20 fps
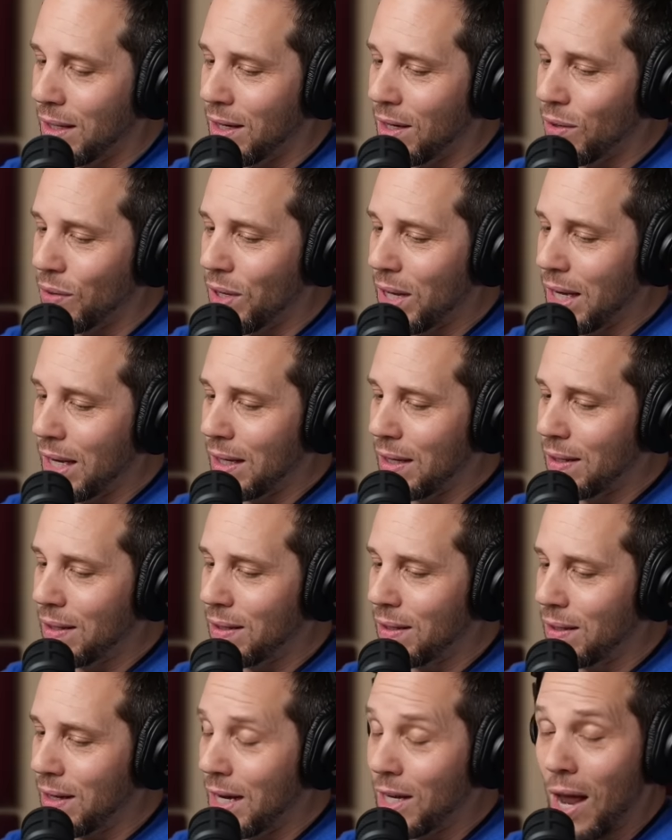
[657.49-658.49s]
you know
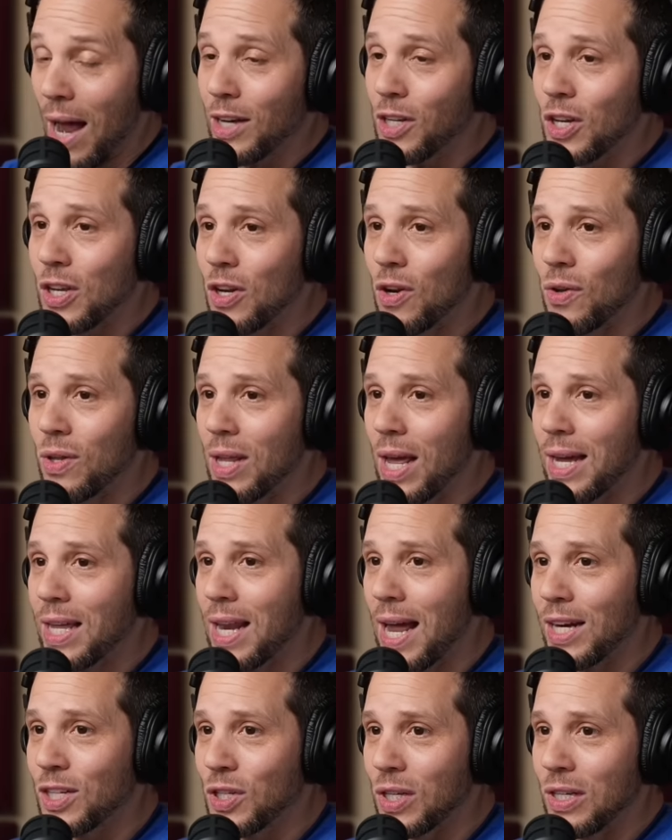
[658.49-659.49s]
they actually you know
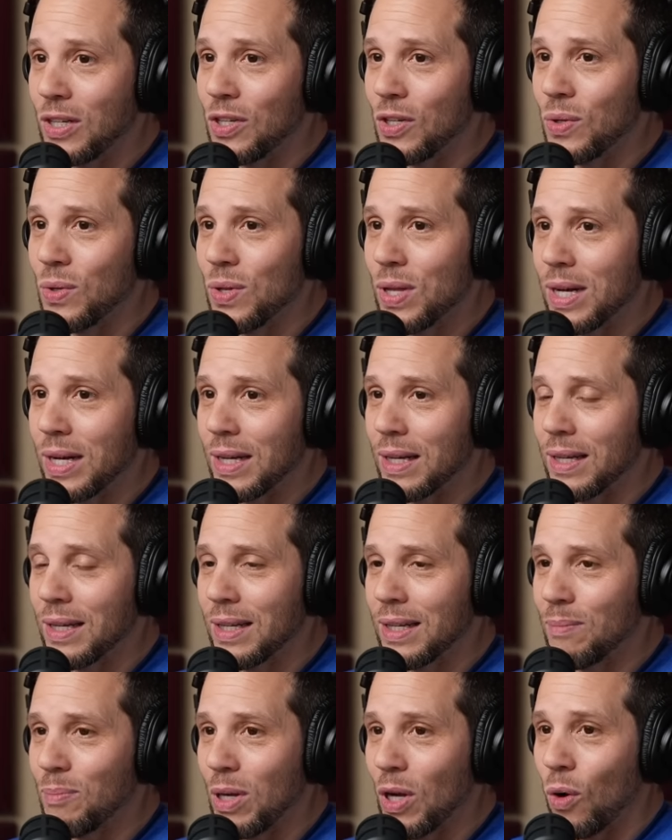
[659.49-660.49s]
they could actually do
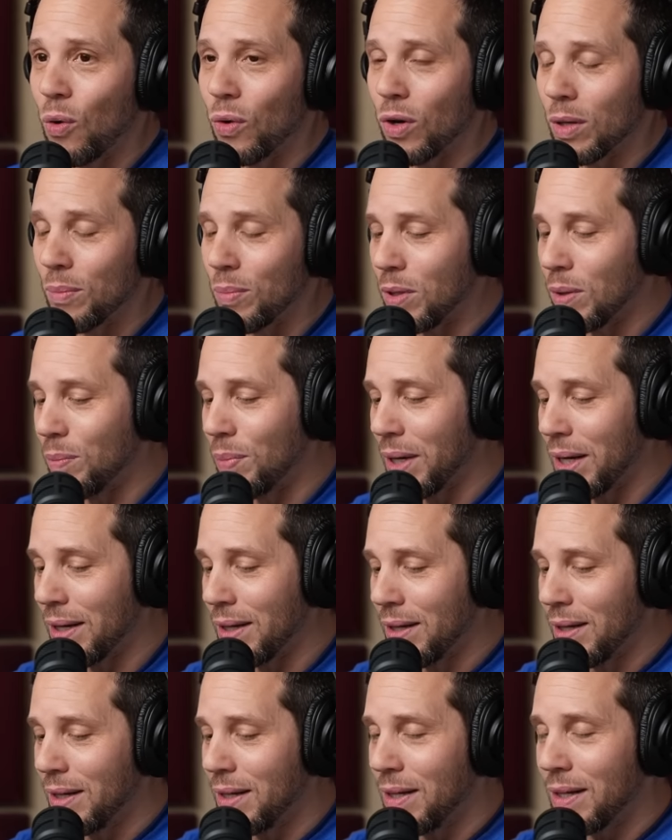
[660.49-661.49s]
the it'd be horrible,
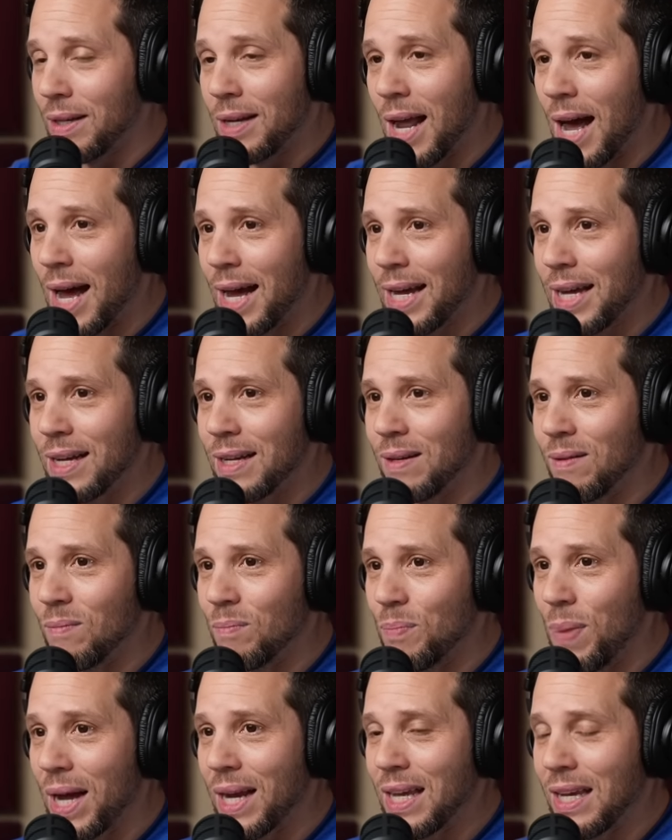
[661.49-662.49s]
but Naya
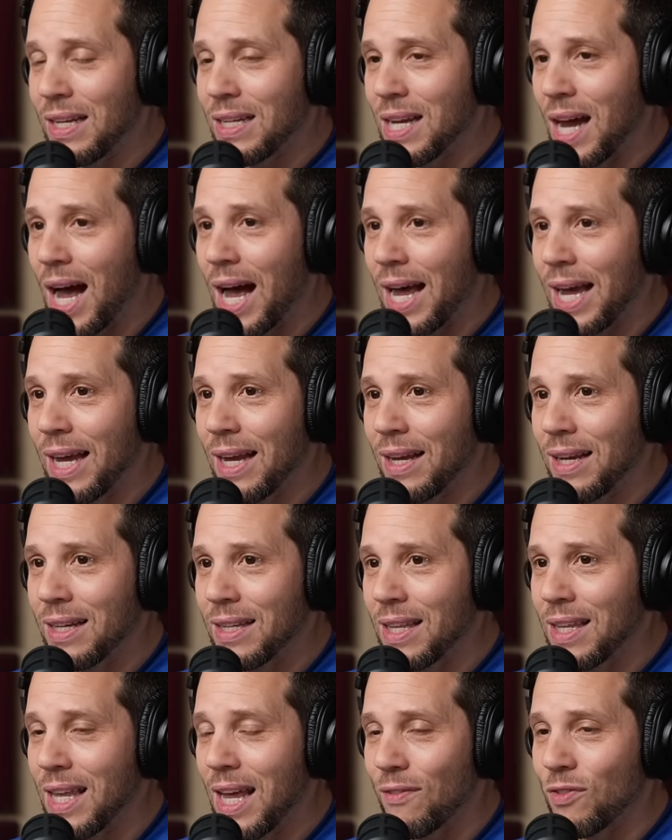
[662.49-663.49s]
and Becky
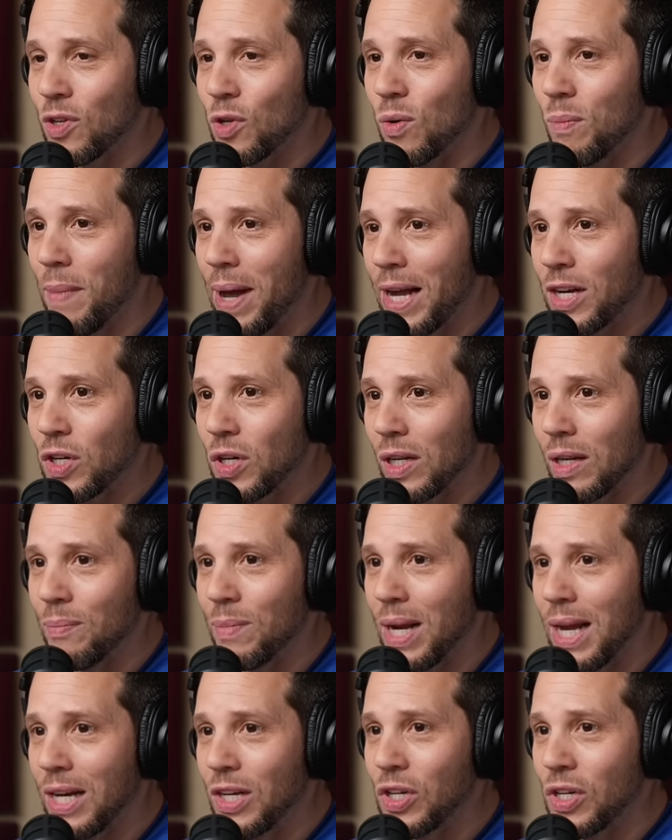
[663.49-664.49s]
tying, and then they have to do a matched
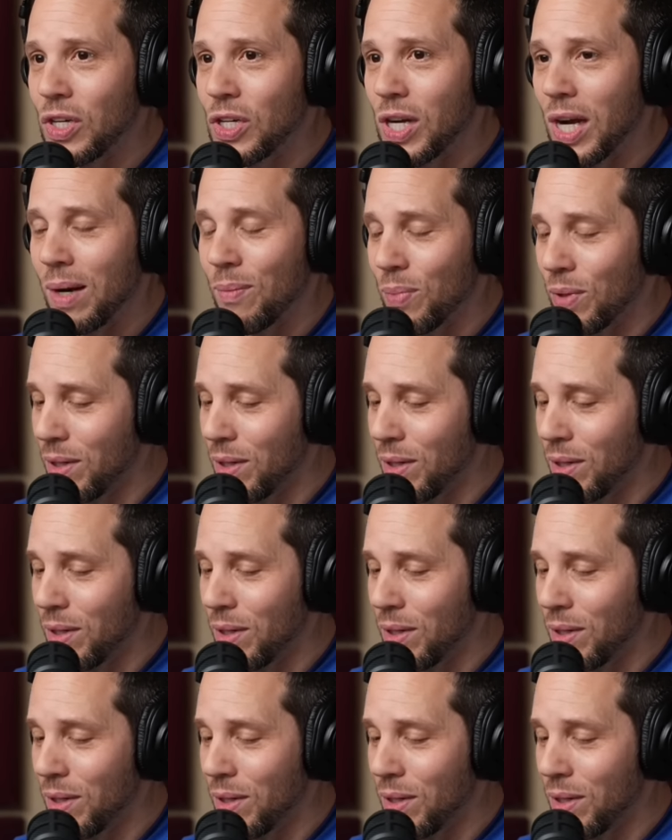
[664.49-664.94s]
elimination